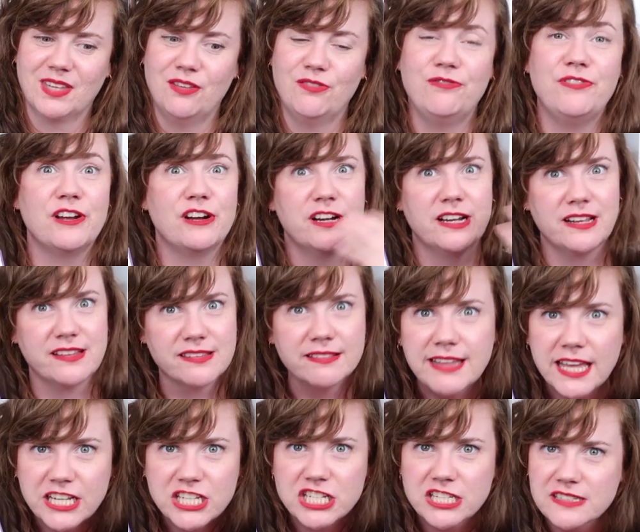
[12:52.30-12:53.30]
various
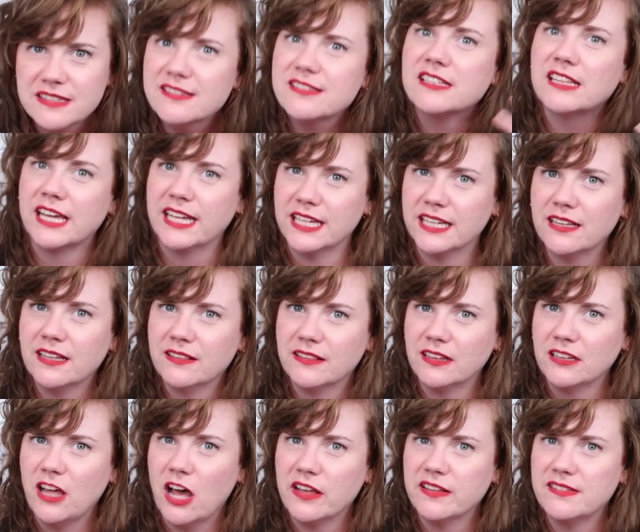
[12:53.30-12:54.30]
legends like
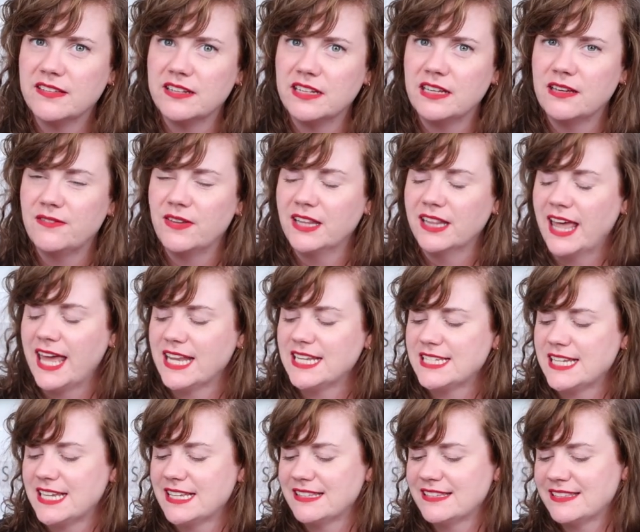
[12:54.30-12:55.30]
the lost city of
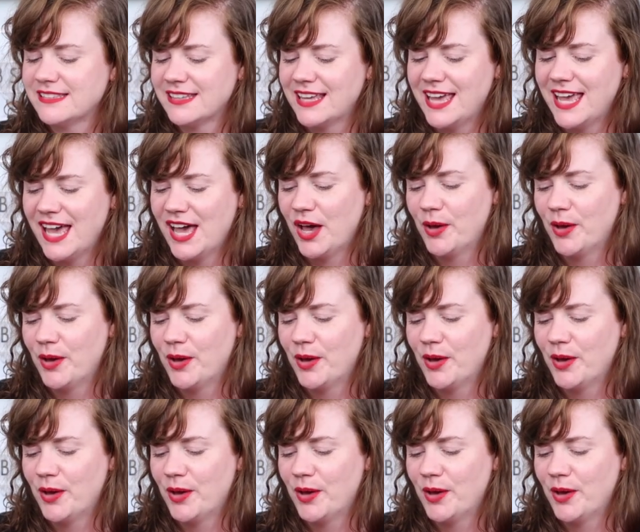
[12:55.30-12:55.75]
Atlantis.